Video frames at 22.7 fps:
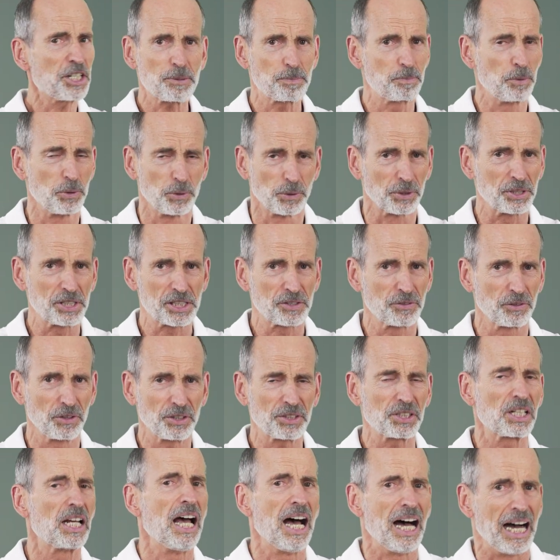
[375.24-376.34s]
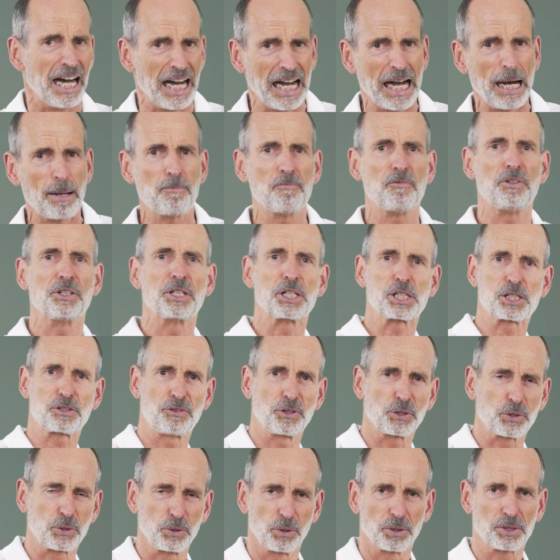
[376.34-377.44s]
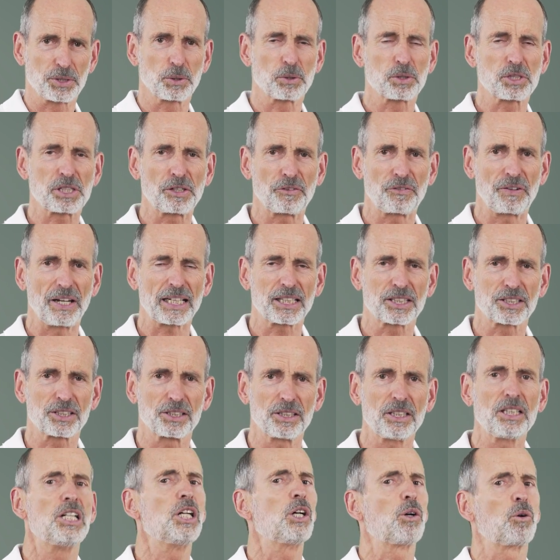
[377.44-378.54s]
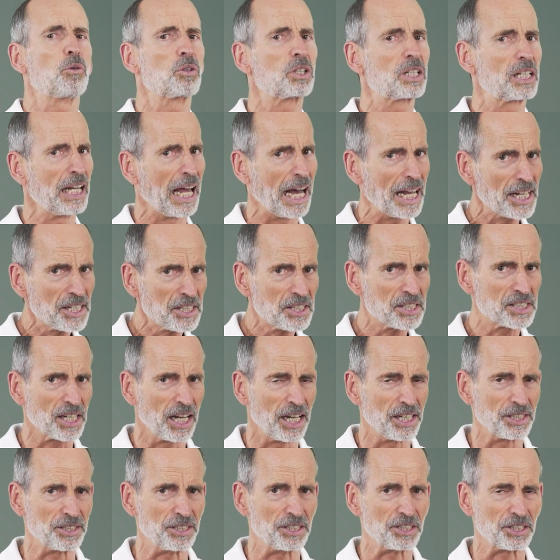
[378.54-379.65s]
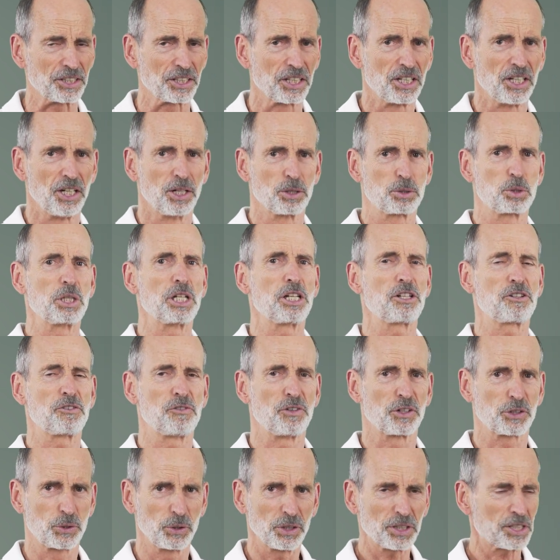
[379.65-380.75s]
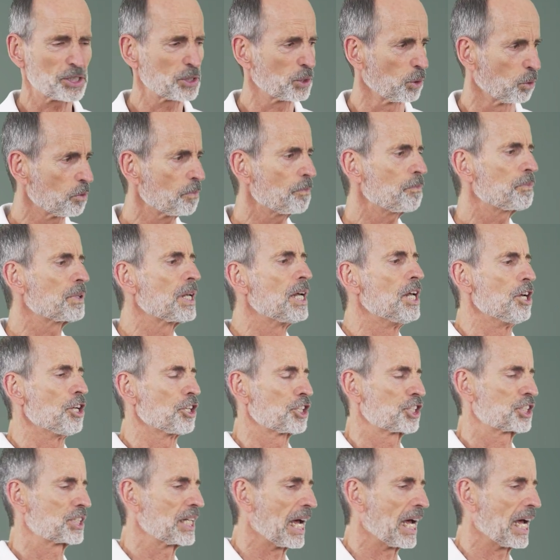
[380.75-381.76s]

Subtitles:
use them, shortening sets in, and in addition to that, the load on your joints increases.